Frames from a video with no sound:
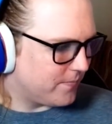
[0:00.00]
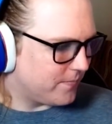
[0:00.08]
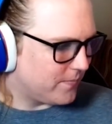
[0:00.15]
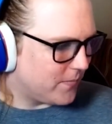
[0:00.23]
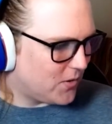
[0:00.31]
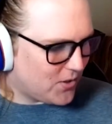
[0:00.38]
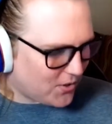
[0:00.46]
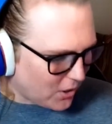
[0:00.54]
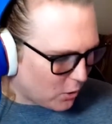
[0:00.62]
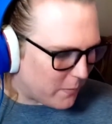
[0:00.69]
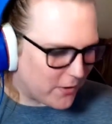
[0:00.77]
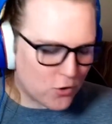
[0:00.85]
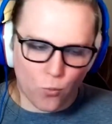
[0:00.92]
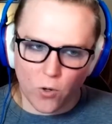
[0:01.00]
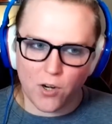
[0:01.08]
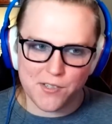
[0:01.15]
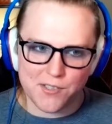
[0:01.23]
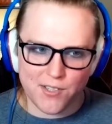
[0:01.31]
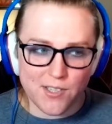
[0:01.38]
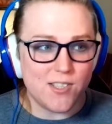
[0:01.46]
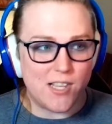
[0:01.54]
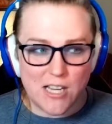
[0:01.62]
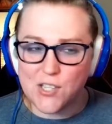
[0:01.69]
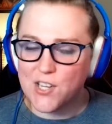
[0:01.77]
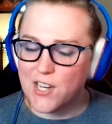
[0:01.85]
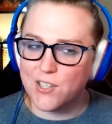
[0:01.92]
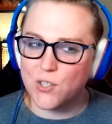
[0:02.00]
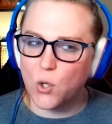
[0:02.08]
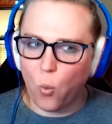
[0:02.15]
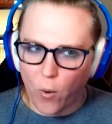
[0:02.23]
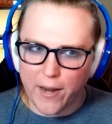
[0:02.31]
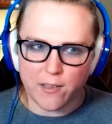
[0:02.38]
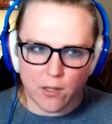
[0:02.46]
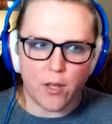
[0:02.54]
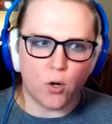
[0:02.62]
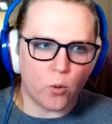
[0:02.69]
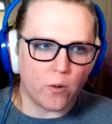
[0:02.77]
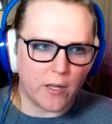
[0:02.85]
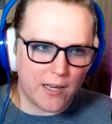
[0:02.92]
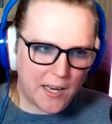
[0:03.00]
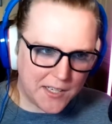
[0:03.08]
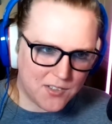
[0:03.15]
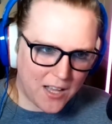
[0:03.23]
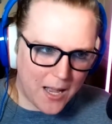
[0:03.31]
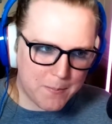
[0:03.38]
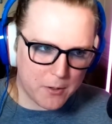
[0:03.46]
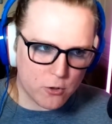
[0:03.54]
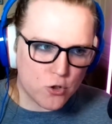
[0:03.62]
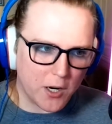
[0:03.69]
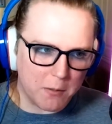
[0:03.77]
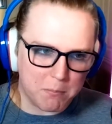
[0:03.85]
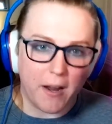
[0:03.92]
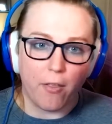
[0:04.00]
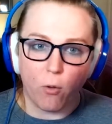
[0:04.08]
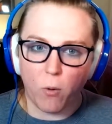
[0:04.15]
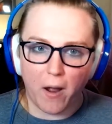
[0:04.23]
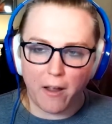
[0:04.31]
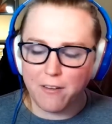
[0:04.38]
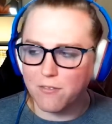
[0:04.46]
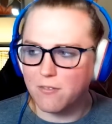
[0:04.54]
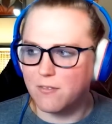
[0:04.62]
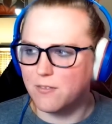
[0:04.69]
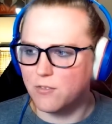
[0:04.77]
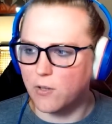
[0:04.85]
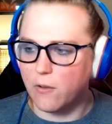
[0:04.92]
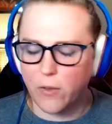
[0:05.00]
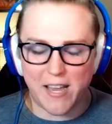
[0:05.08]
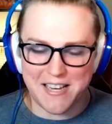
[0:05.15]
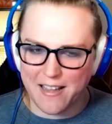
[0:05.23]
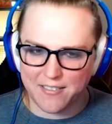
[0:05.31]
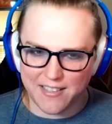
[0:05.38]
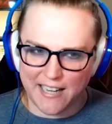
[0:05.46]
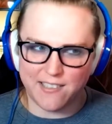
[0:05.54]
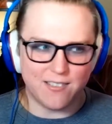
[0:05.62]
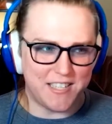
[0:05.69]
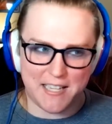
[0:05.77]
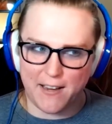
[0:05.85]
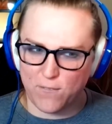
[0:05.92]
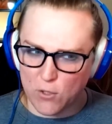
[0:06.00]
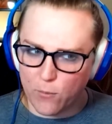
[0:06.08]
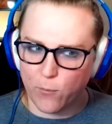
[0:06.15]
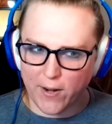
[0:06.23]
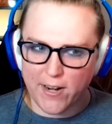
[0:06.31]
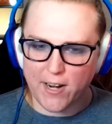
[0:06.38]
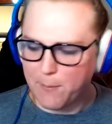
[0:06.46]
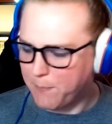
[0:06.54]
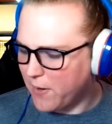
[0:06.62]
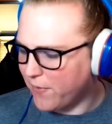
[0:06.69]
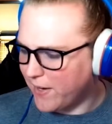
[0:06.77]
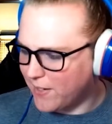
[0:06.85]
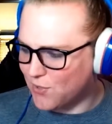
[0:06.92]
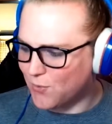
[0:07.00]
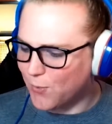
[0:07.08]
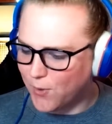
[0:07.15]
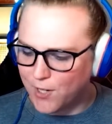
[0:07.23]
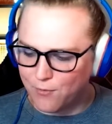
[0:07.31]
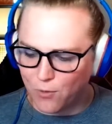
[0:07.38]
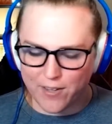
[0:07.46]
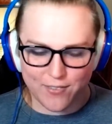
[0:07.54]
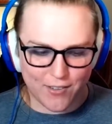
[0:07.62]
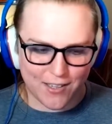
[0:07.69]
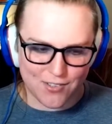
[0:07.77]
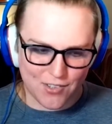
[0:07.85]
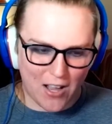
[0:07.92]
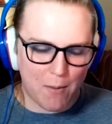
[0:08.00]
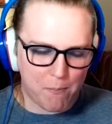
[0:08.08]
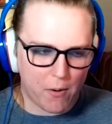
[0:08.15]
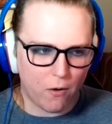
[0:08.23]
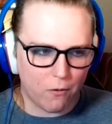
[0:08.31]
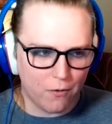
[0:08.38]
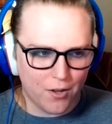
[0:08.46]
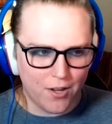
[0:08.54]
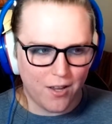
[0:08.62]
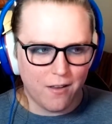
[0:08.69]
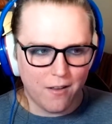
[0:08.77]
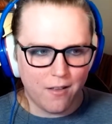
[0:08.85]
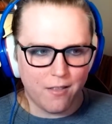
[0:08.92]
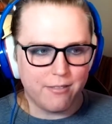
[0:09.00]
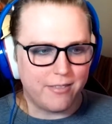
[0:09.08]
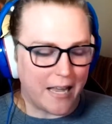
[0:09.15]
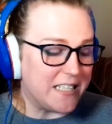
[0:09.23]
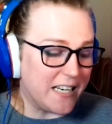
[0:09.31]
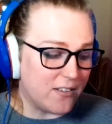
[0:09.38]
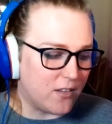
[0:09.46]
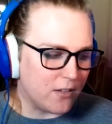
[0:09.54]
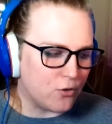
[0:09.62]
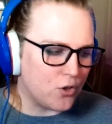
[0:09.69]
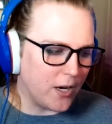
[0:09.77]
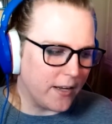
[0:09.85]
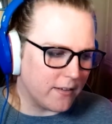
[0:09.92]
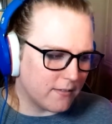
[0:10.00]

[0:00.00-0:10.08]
So much worse. This is quite literally Gestapo shit, by the way. Like, if you read up on the history of, like, the Gestapo, they did this shit.